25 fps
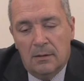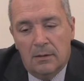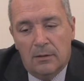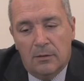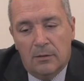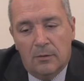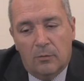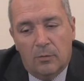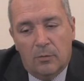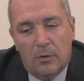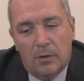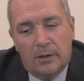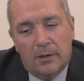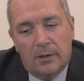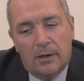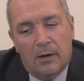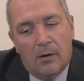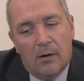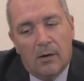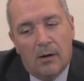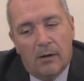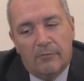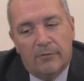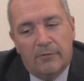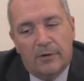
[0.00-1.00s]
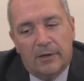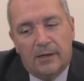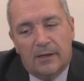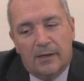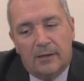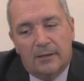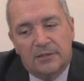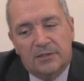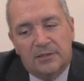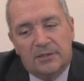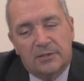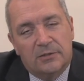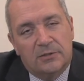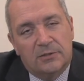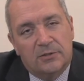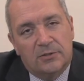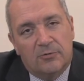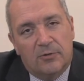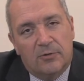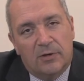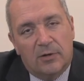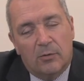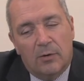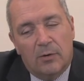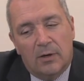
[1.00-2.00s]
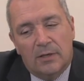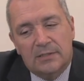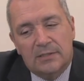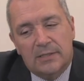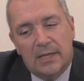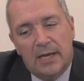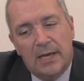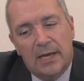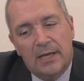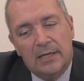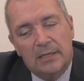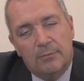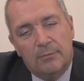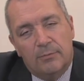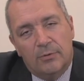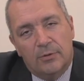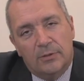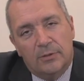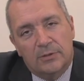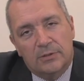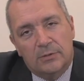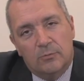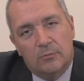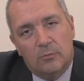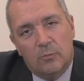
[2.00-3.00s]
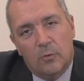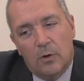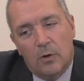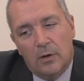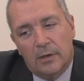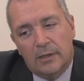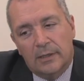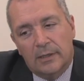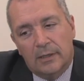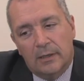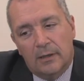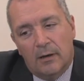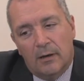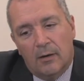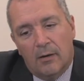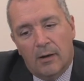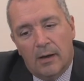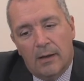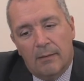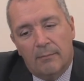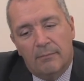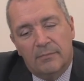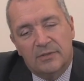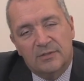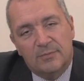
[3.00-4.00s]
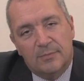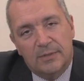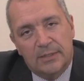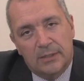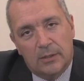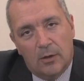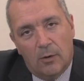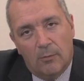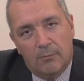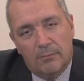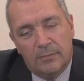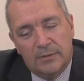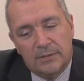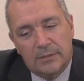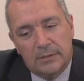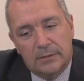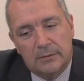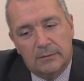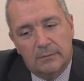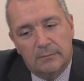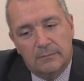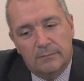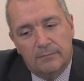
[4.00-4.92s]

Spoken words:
The work at height regulations requires that any person working at height must be competent.